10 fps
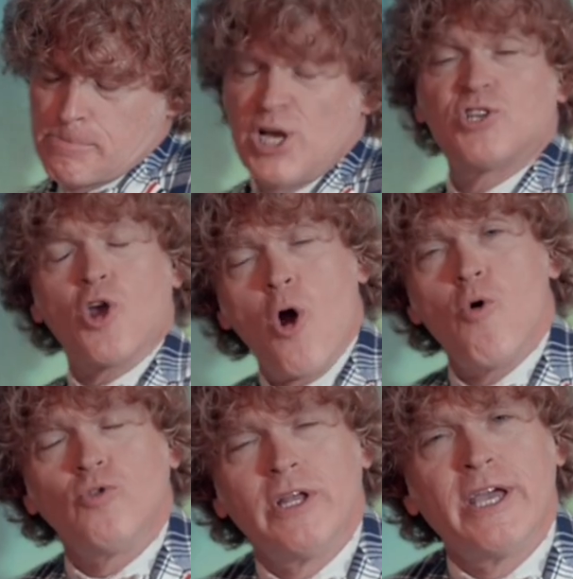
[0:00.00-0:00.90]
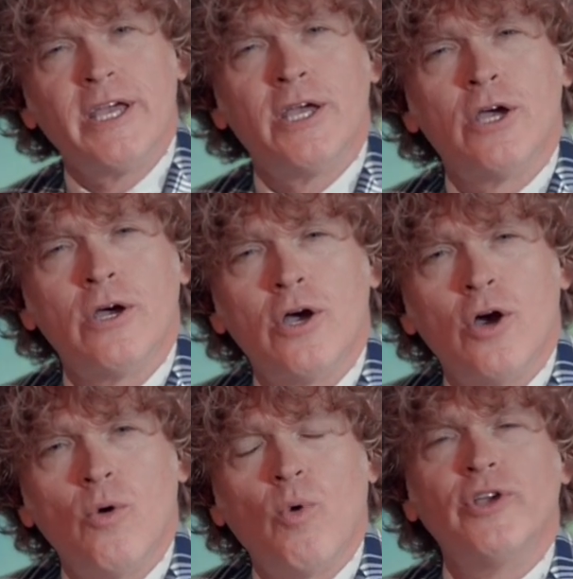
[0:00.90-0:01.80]
it's only
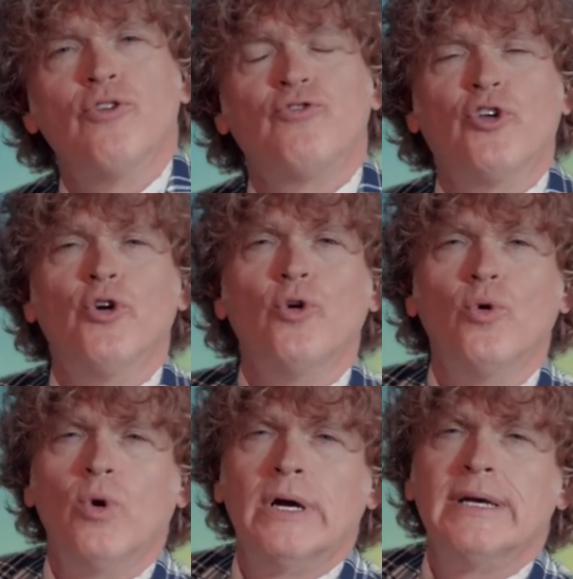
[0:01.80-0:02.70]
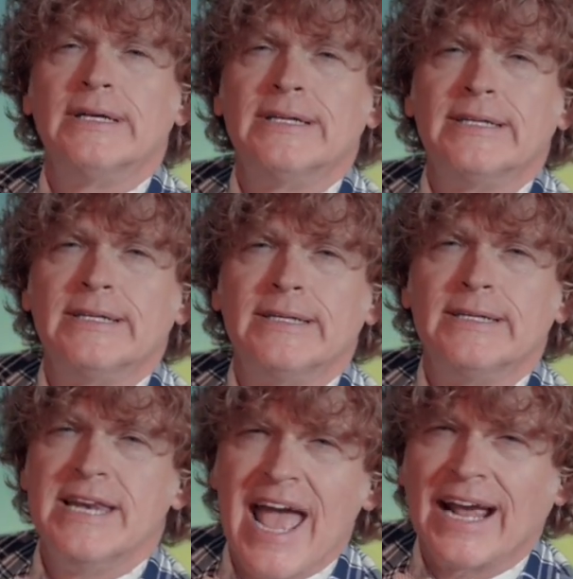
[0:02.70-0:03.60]
what you do
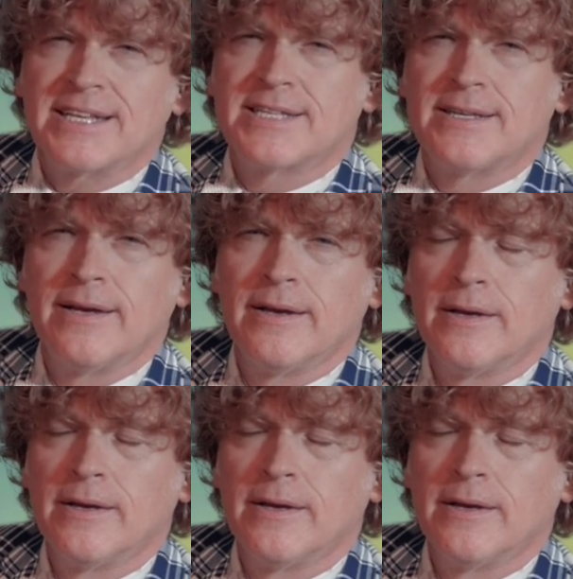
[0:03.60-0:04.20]
next